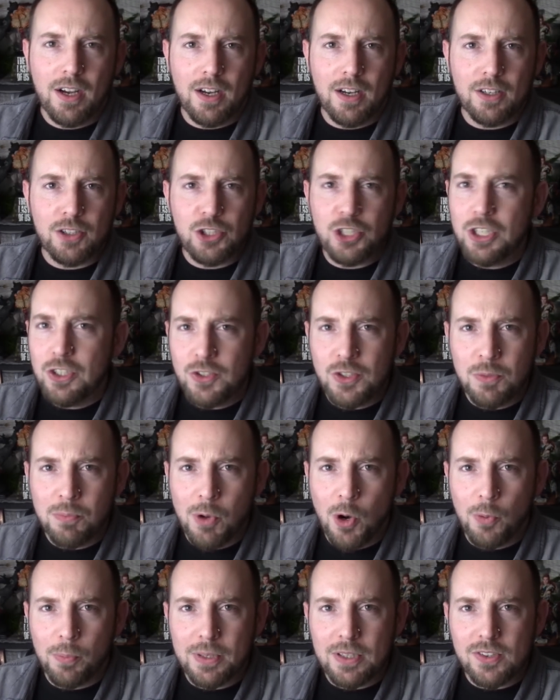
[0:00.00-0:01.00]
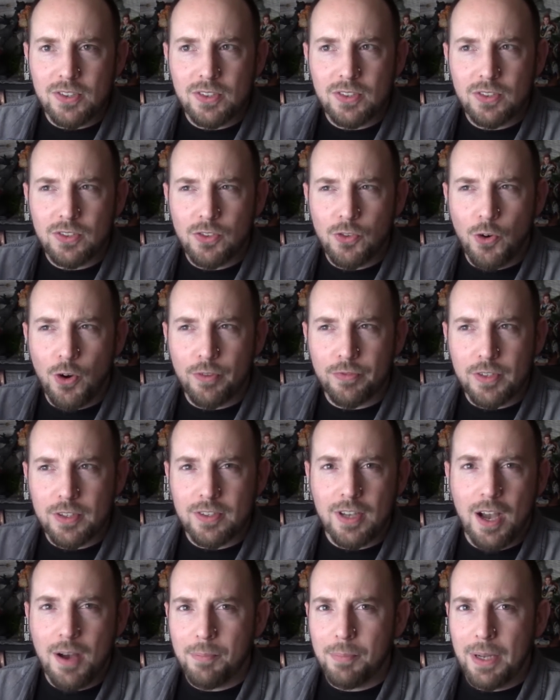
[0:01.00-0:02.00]
cheesy moments. Off the
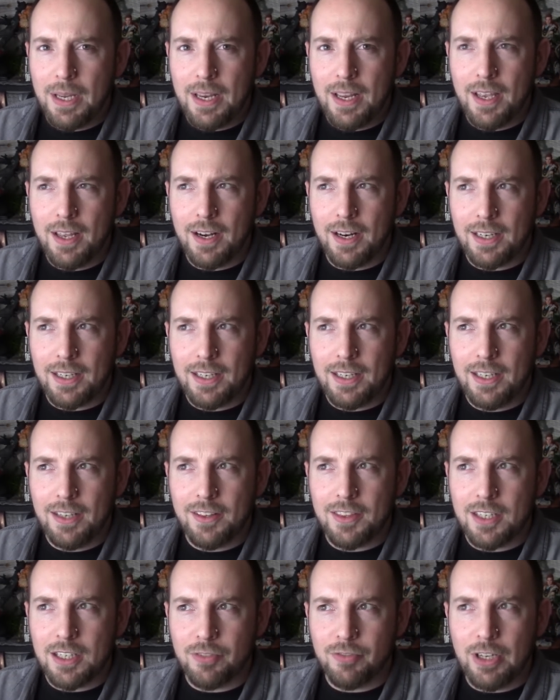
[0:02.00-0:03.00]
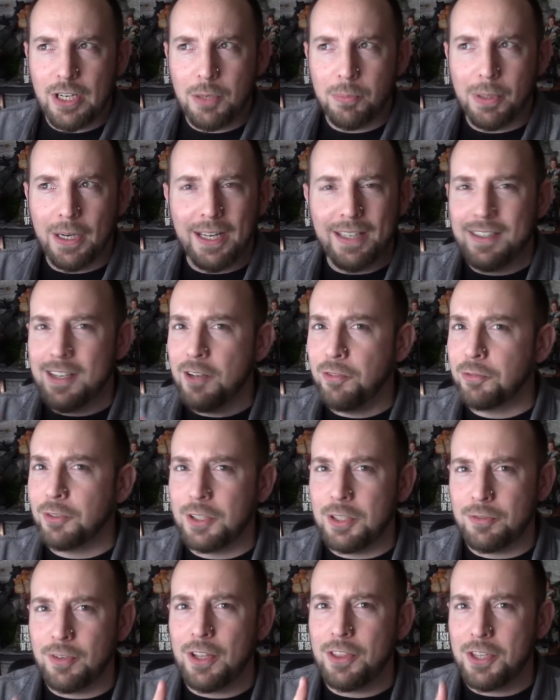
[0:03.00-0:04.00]
top of my head, I can't think of any, but I definitely,
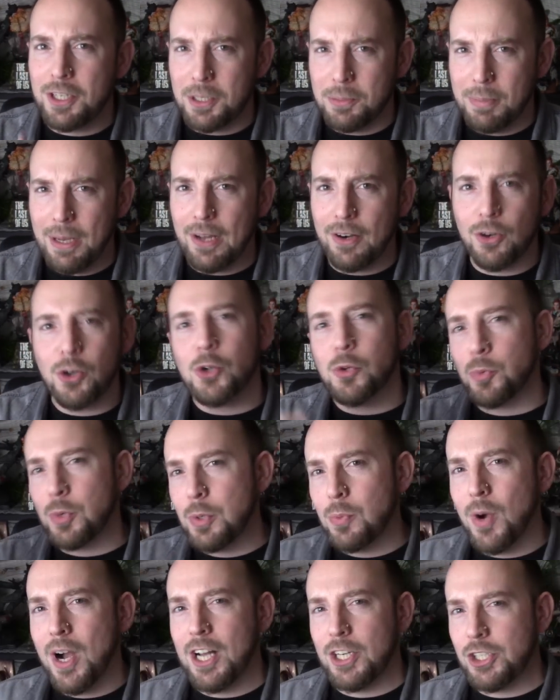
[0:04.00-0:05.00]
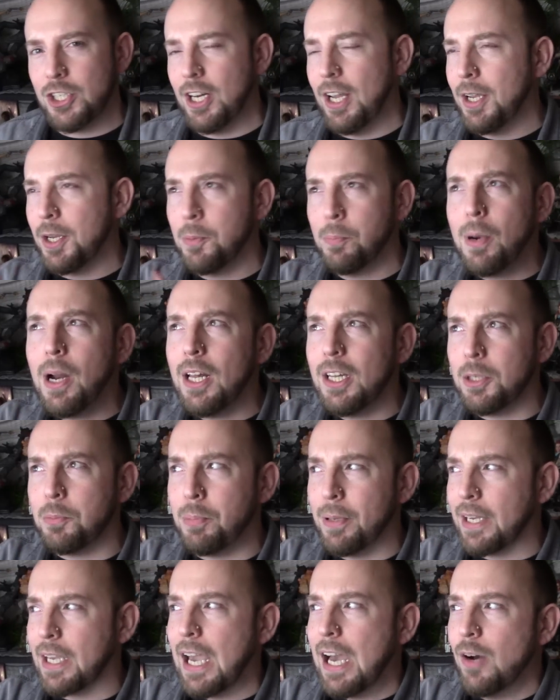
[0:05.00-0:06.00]
if I think about it or rewatch it, I could probably
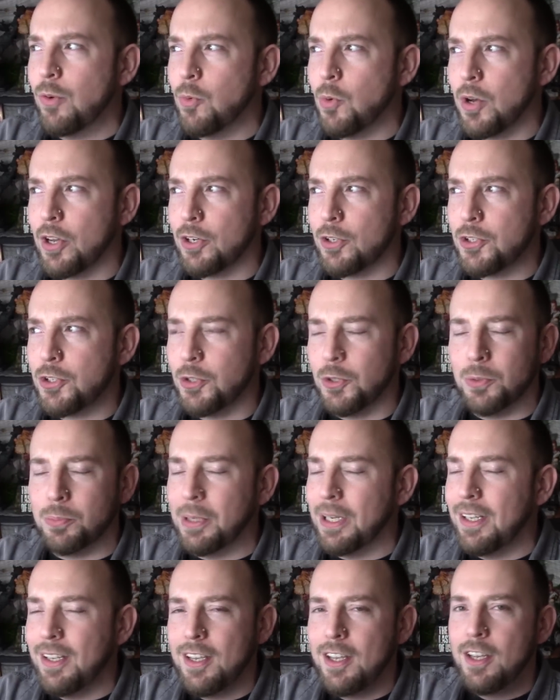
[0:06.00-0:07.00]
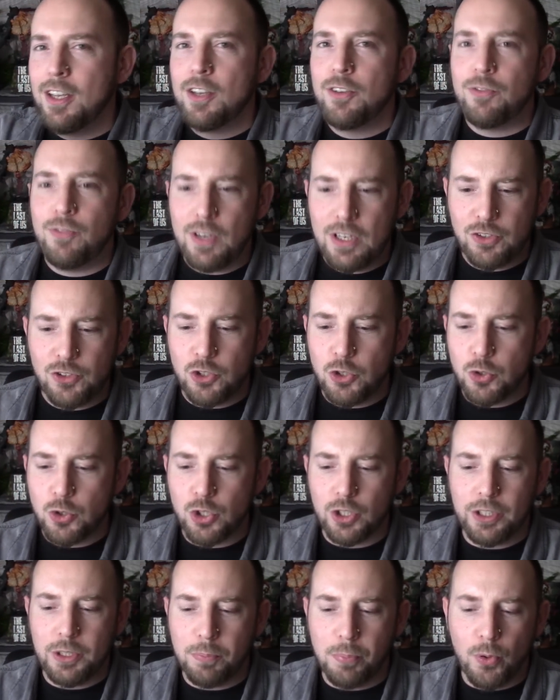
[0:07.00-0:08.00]
pick out one or two, but fans
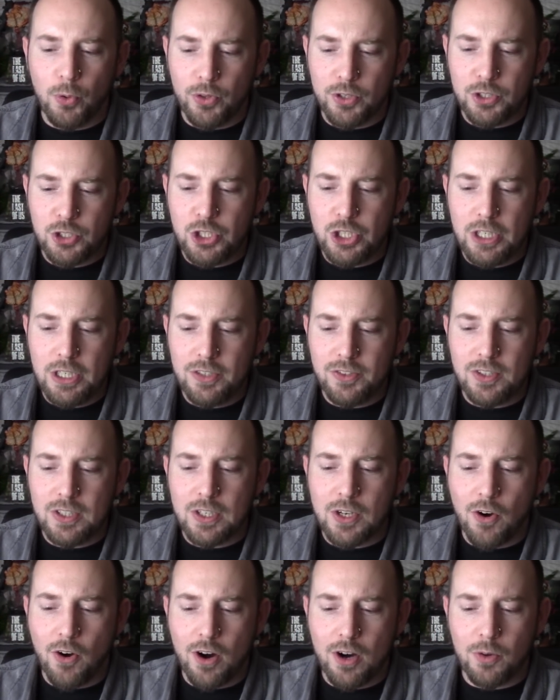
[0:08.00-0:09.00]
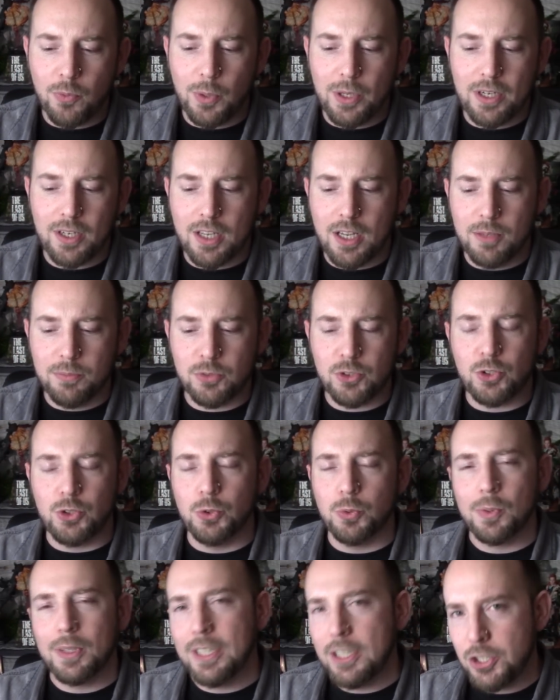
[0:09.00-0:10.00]
usually pull the cheesy card when it comes to
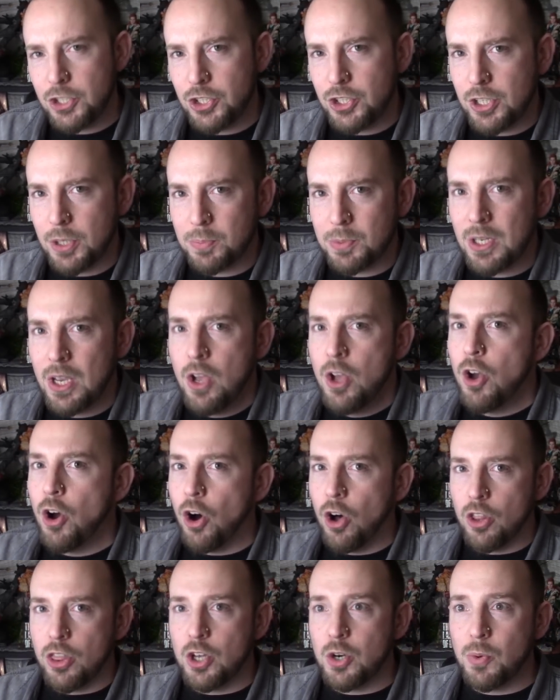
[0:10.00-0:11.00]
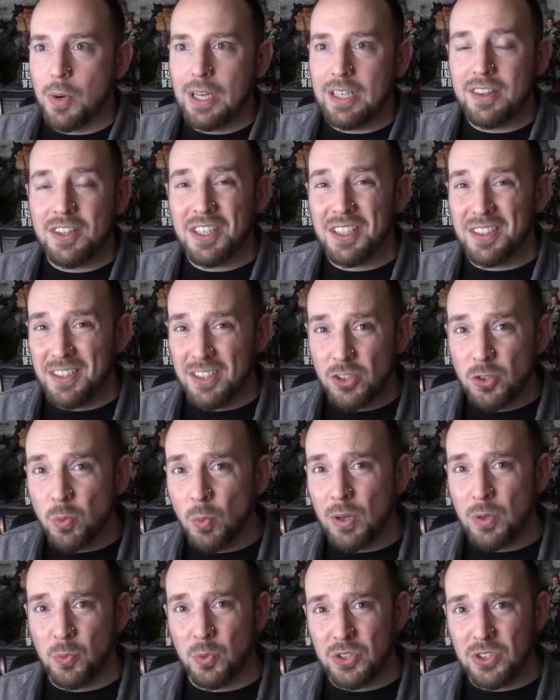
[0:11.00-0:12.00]
relationships, although I think this
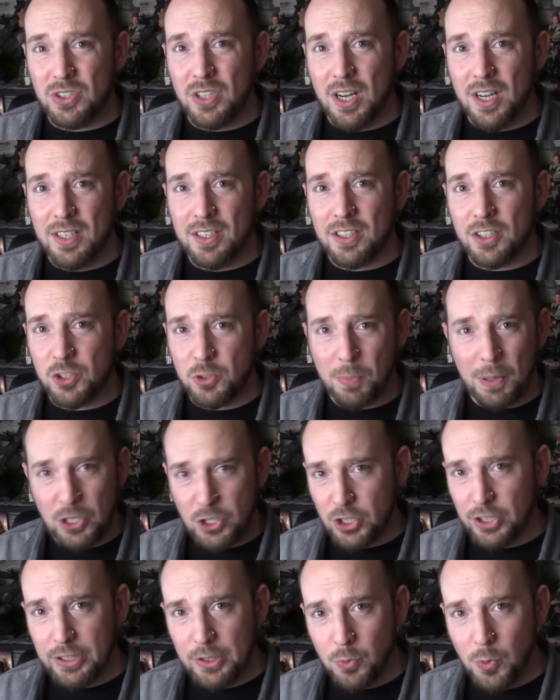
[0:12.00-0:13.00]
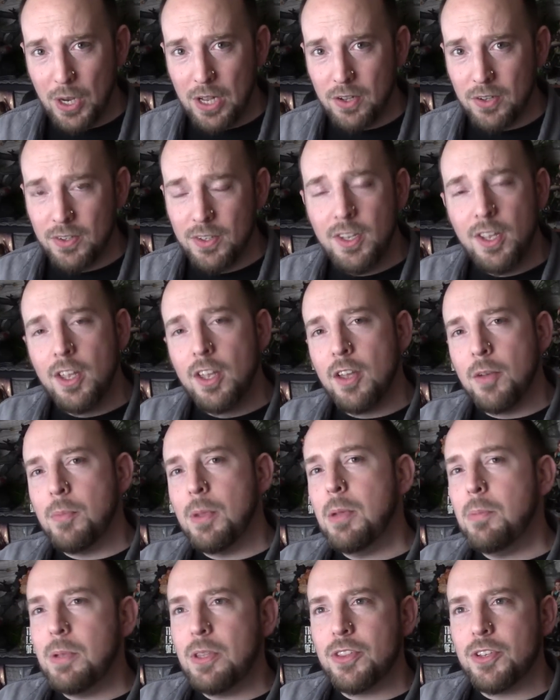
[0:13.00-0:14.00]
one was done especially well.
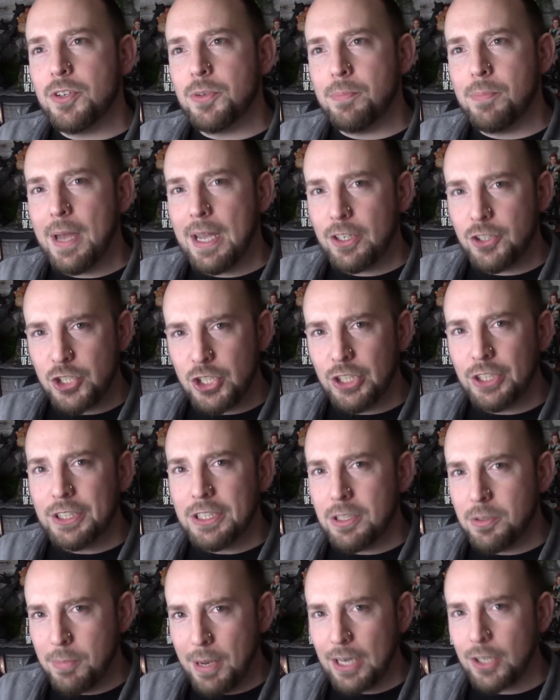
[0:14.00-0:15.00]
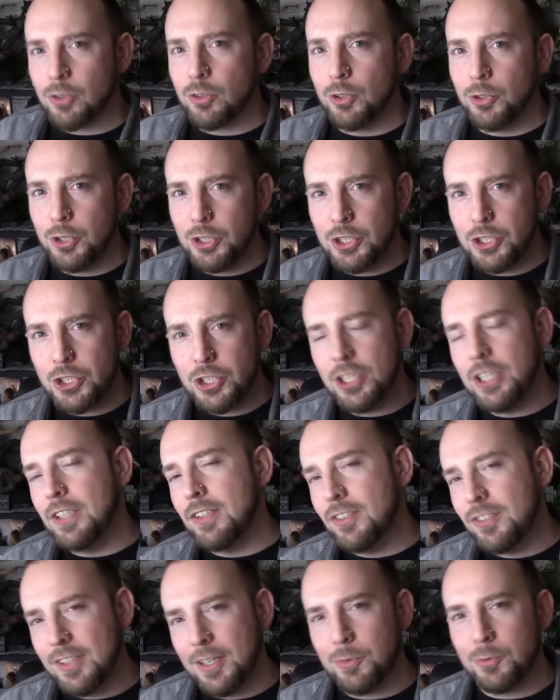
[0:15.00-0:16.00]
Maybe the chili and macaroni and
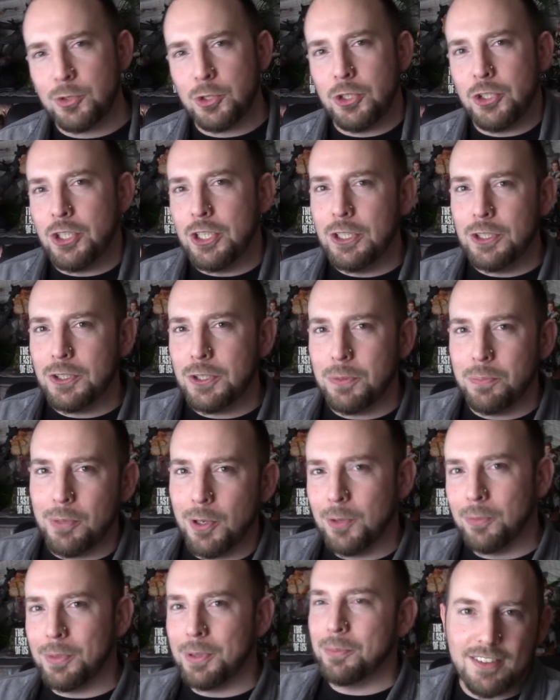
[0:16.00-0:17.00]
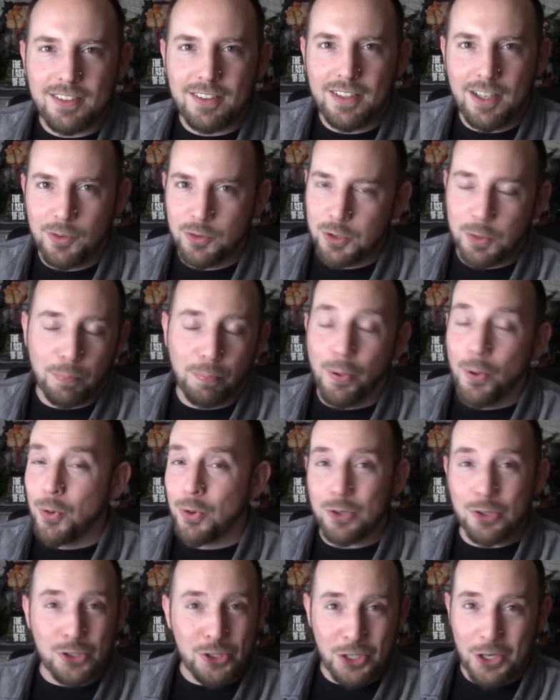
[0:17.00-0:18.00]
cheese. That was a cheesy moment. That was a
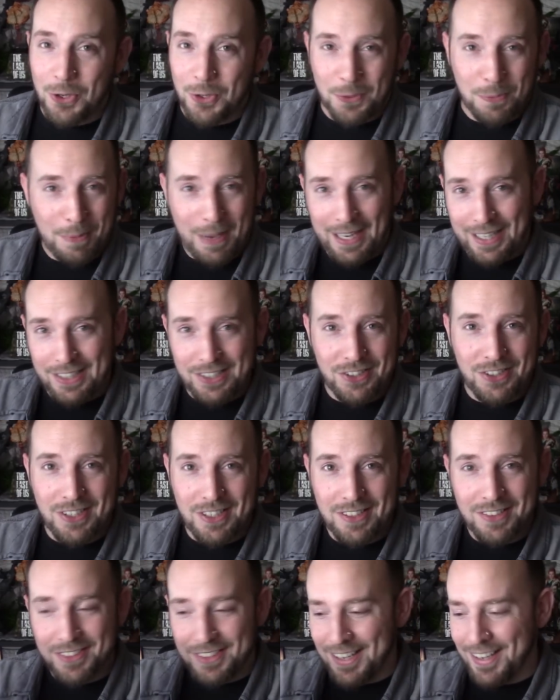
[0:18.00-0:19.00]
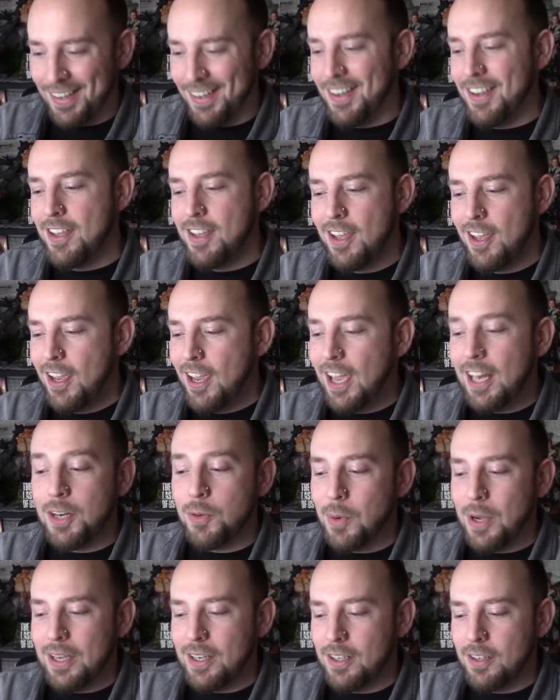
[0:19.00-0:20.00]
poor joke. Mac and cheese, get it?
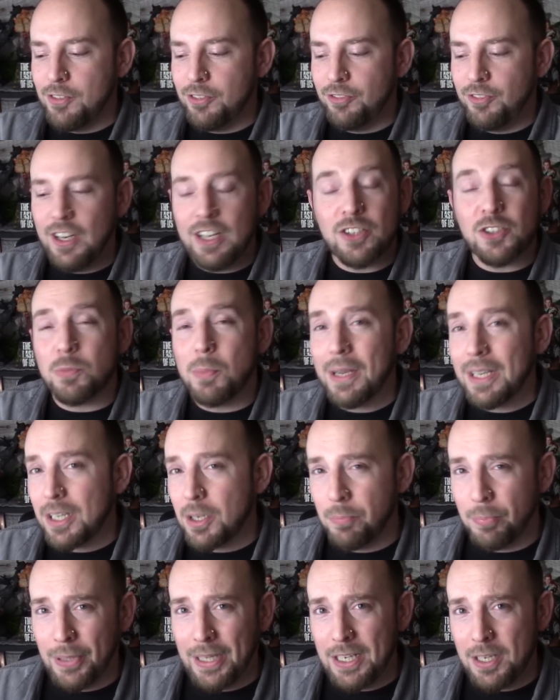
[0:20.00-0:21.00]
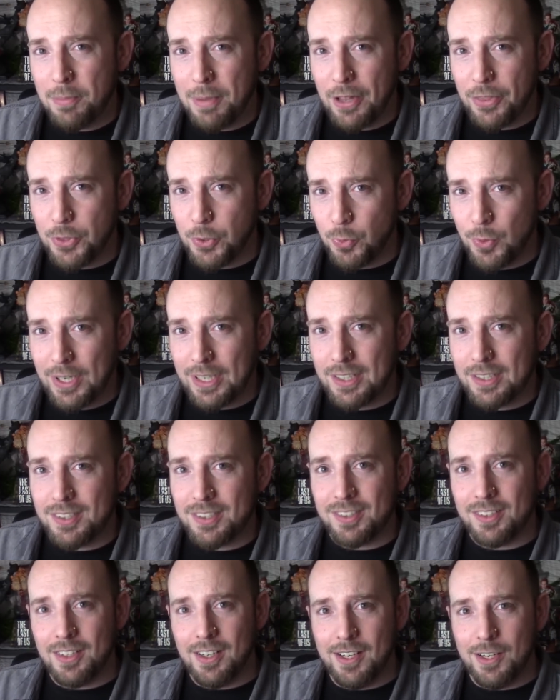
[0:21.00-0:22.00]
Anyway, fans might complain about the
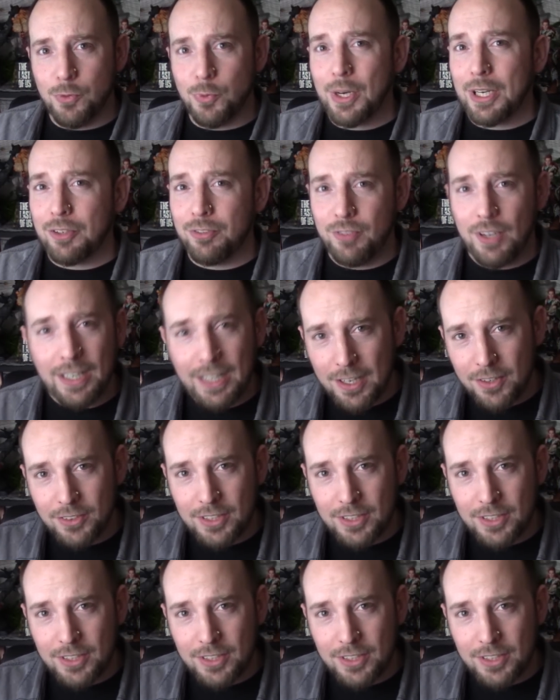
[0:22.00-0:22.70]
Rick fake-out